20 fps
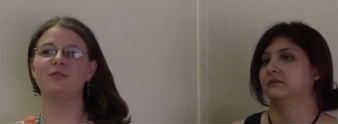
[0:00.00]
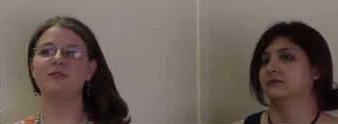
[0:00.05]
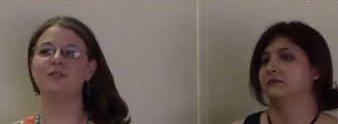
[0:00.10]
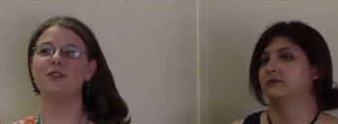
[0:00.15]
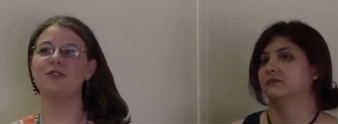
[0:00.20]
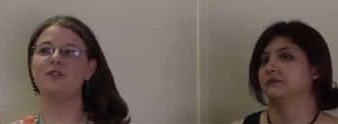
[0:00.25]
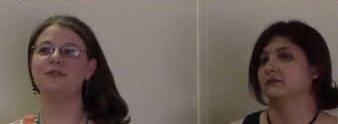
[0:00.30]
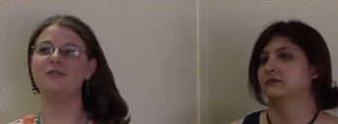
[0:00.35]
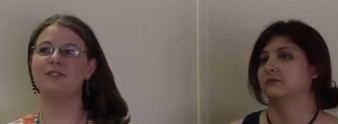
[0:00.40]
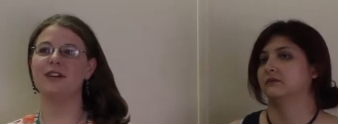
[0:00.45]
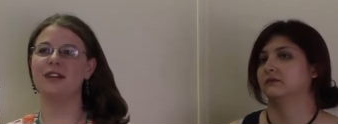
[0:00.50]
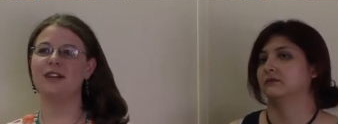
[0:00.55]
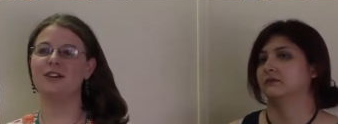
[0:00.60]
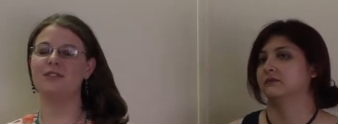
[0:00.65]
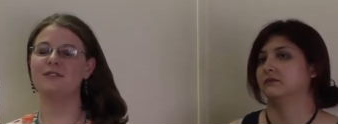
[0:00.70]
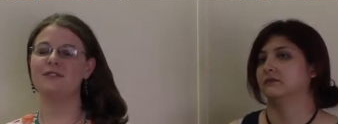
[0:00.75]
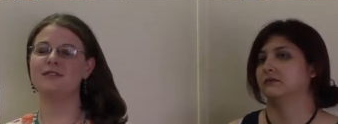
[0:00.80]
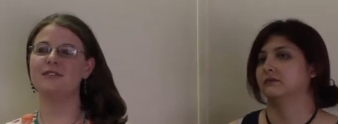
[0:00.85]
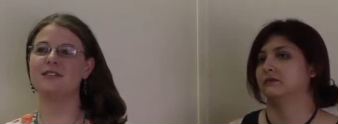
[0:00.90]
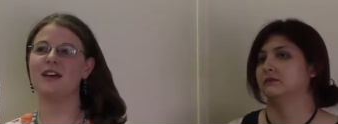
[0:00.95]
Speaker 1: full dome
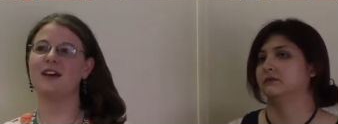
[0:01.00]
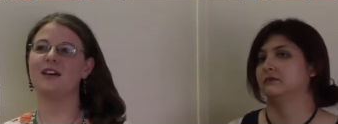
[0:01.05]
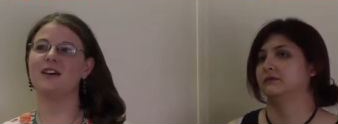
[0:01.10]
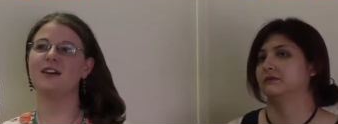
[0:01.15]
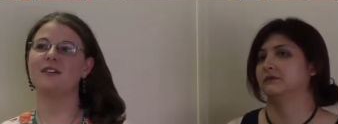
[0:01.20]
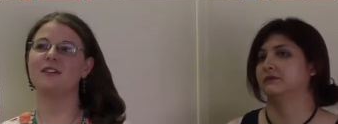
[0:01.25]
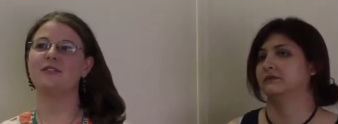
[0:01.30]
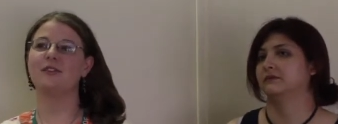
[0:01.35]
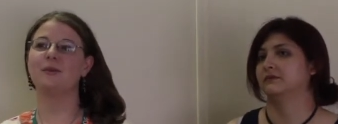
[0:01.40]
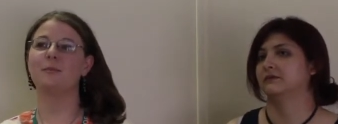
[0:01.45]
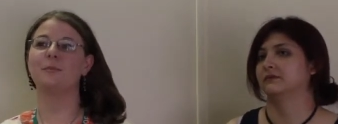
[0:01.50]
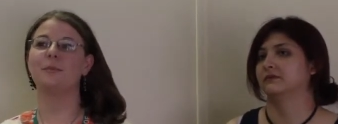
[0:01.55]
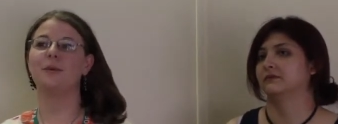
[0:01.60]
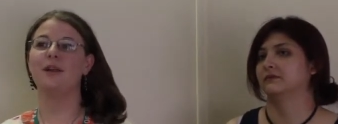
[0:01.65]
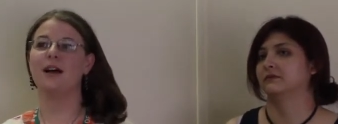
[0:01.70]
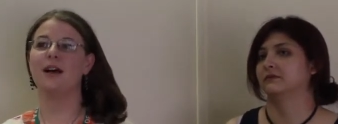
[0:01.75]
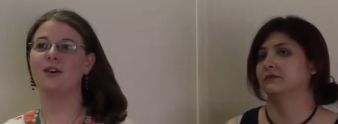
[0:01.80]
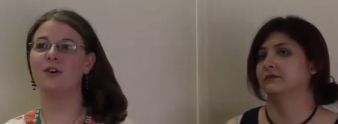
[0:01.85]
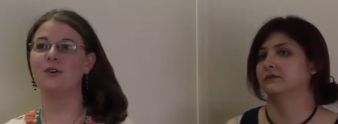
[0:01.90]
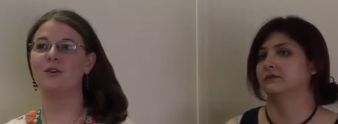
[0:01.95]
videos that cover
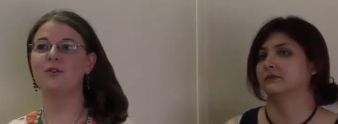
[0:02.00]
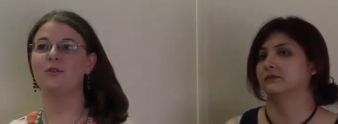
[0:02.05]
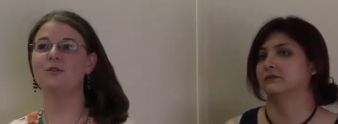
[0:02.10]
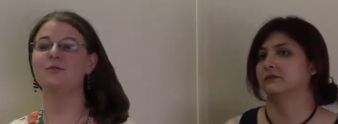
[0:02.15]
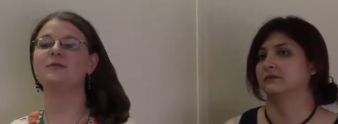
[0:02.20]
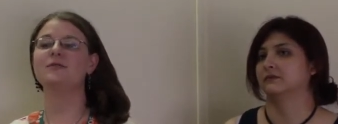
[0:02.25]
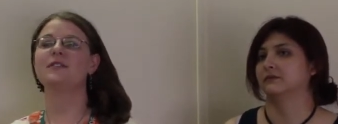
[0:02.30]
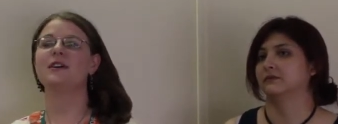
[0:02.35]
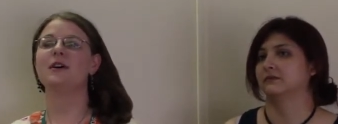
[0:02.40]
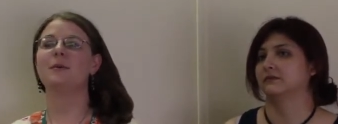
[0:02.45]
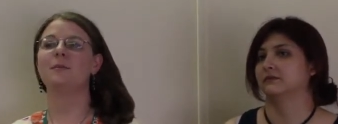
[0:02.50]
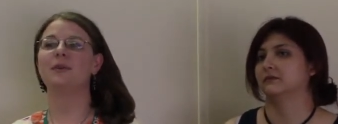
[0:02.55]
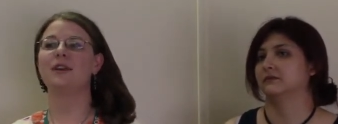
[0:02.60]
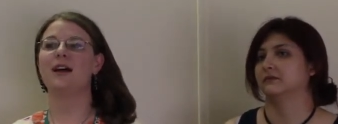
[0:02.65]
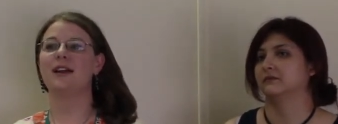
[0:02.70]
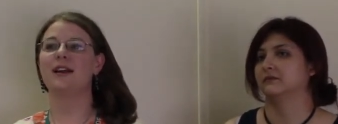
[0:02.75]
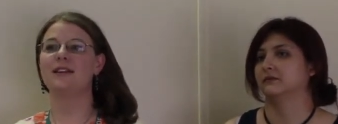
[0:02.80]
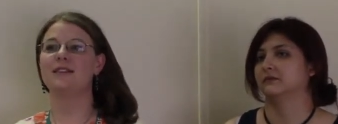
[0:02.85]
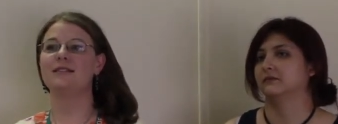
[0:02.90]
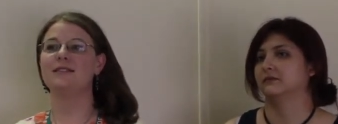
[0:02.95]
black holes,
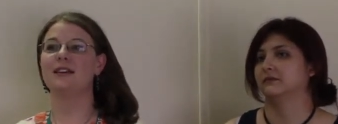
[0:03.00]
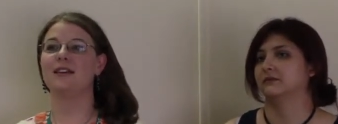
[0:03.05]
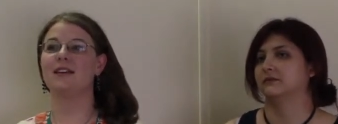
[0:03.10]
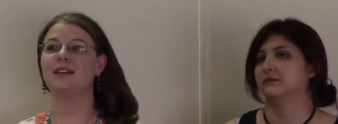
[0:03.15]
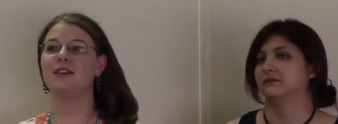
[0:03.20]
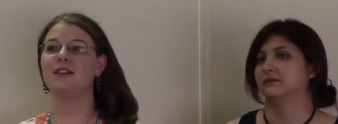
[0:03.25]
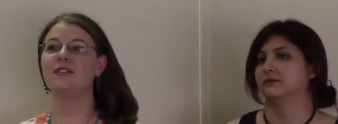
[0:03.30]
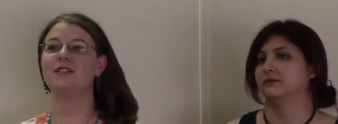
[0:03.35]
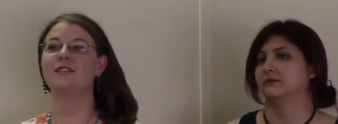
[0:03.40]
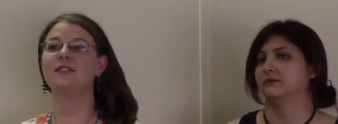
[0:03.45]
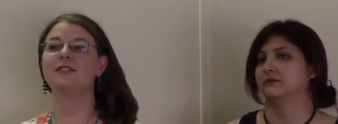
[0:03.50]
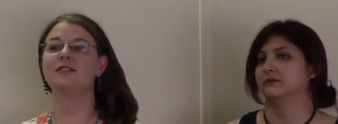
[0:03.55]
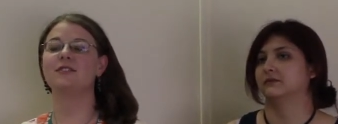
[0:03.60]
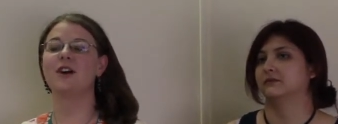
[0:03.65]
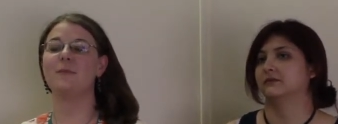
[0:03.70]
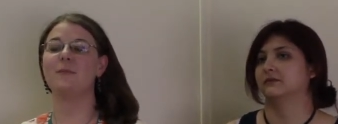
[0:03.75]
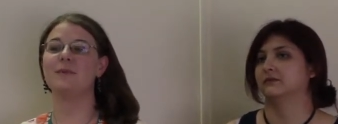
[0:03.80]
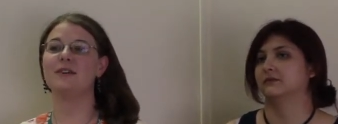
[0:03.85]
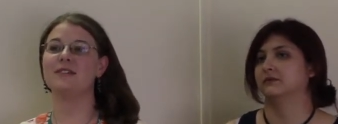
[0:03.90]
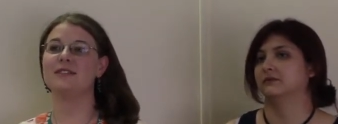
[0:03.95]
planets, and other
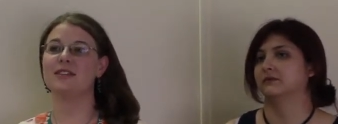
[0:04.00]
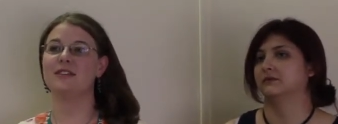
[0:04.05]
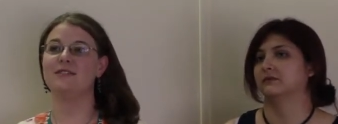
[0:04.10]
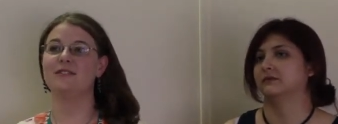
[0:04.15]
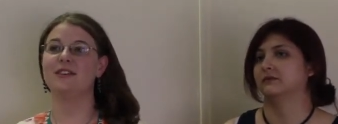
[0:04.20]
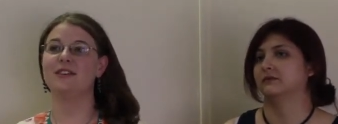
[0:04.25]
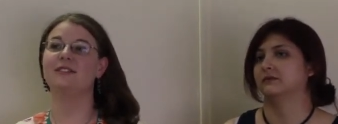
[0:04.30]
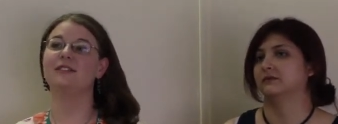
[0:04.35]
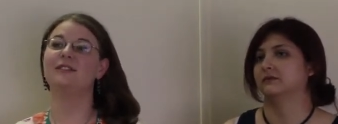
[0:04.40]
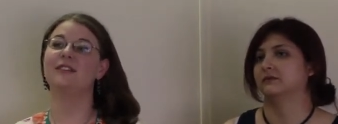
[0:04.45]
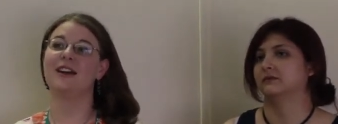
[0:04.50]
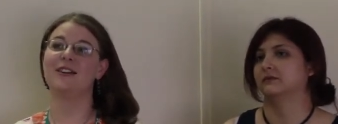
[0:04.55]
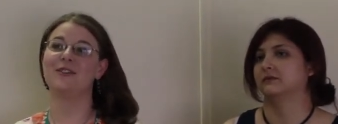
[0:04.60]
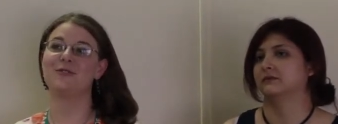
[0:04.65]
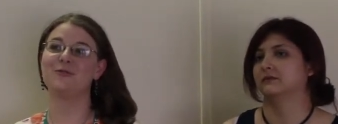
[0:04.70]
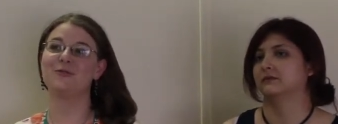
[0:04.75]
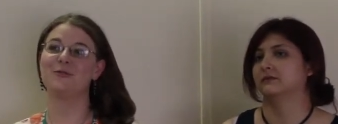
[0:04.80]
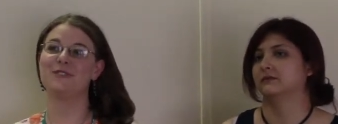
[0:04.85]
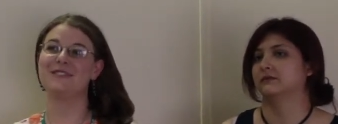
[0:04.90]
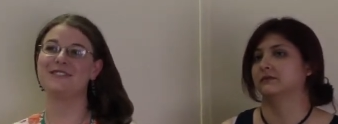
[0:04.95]
topics, even
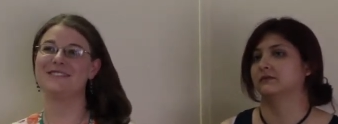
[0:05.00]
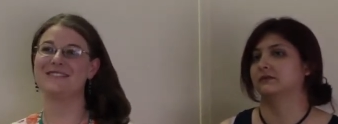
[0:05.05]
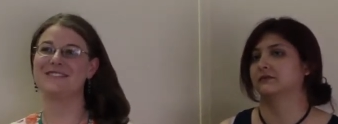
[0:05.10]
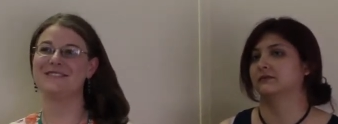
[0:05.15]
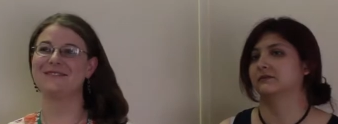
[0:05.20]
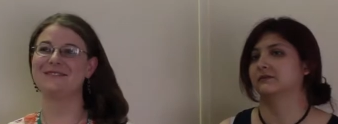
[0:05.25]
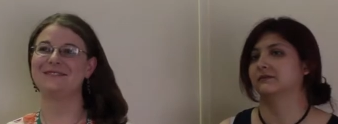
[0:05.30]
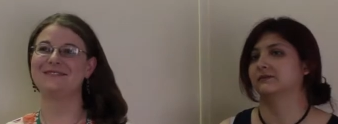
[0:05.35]
dinosaurs.